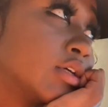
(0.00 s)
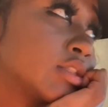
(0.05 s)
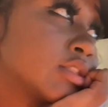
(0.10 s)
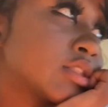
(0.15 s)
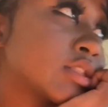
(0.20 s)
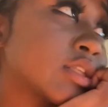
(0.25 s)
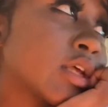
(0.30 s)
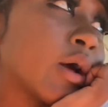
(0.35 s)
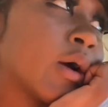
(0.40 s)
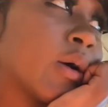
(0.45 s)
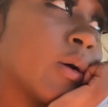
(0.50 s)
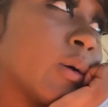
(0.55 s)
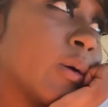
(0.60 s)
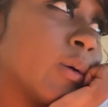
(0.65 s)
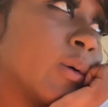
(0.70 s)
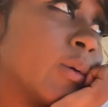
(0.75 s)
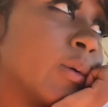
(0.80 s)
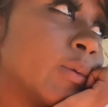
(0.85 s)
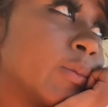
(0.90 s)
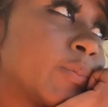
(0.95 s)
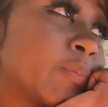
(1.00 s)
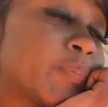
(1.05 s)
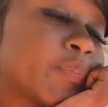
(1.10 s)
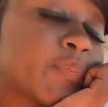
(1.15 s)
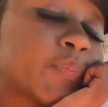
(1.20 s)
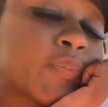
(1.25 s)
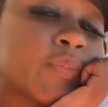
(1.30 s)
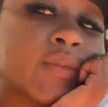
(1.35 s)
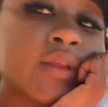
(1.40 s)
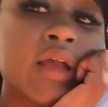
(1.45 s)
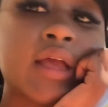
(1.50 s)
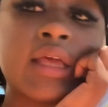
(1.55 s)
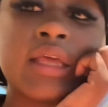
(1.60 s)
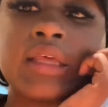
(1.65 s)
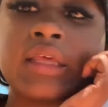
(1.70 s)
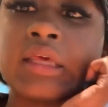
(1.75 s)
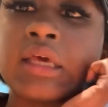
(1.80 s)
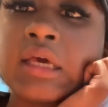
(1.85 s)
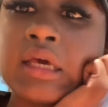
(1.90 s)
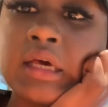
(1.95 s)
So
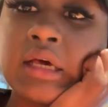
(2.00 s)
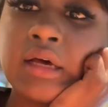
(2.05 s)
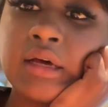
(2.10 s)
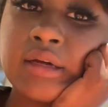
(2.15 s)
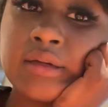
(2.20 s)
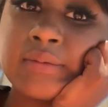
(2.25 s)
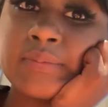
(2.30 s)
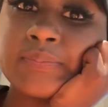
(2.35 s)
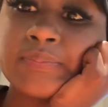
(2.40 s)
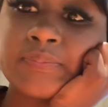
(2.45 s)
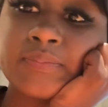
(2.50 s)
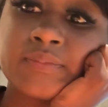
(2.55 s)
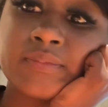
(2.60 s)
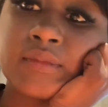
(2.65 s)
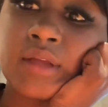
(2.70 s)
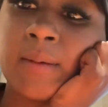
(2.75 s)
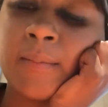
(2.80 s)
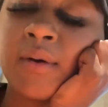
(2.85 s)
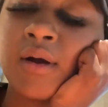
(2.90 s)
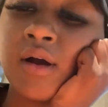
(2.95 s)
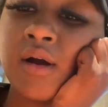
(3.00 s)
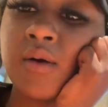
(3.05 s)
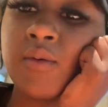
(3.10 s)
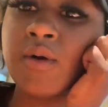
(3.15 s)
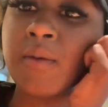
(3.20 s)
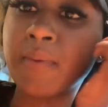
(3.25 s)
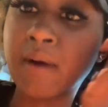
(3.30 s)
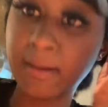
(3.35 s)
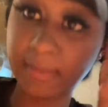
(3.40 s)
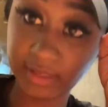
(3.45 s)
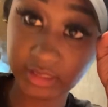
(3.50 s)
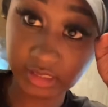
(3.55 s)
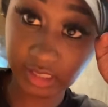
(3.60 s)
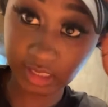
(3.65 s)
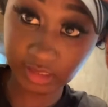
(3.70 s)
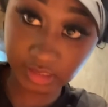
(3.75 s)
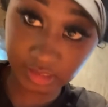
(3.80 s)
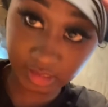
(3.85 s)
yeah. But we'll probably talk to